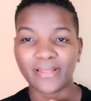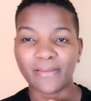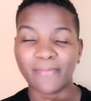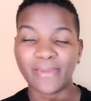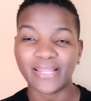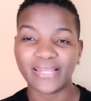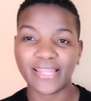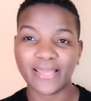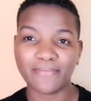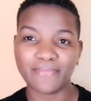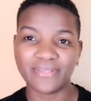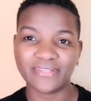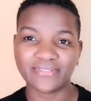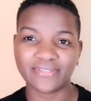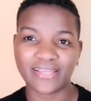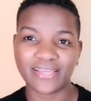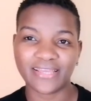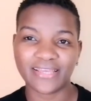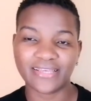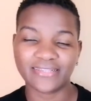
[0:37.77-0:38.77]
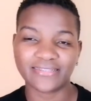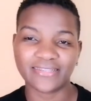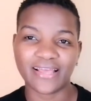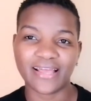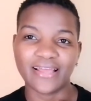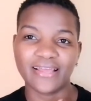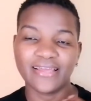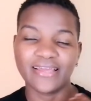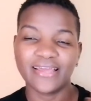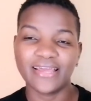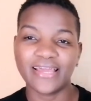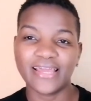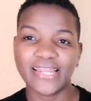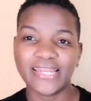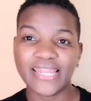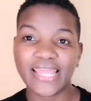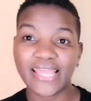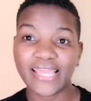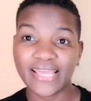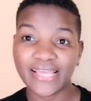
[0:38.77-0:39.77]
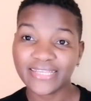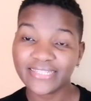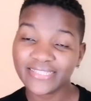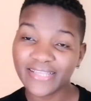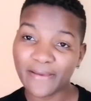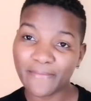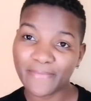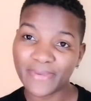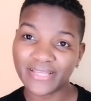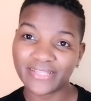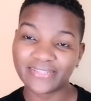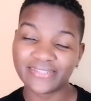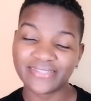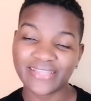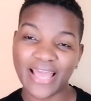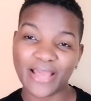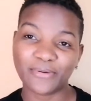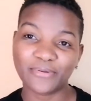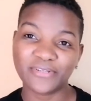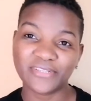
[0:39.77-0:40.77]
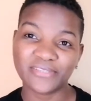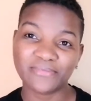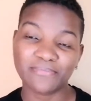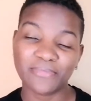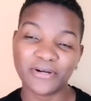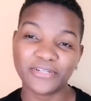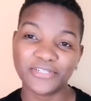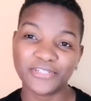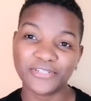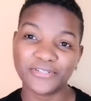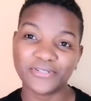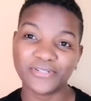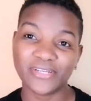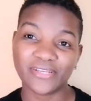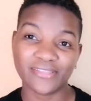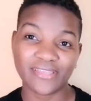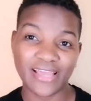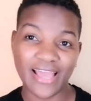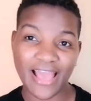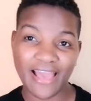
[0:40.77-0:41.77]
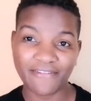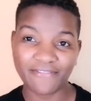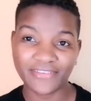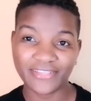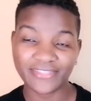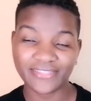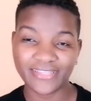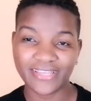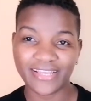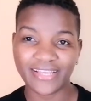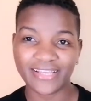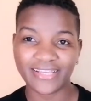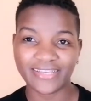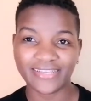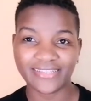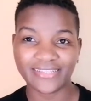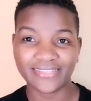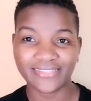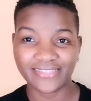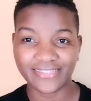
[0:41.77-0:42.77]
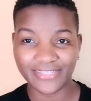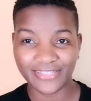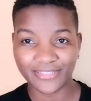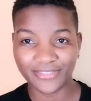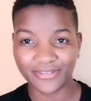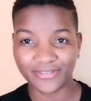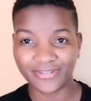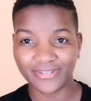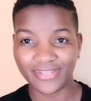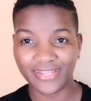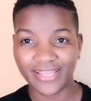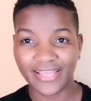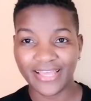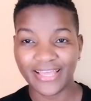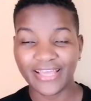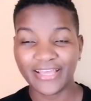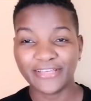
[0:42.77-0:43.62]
Nekesa means I was born during the harvesting season,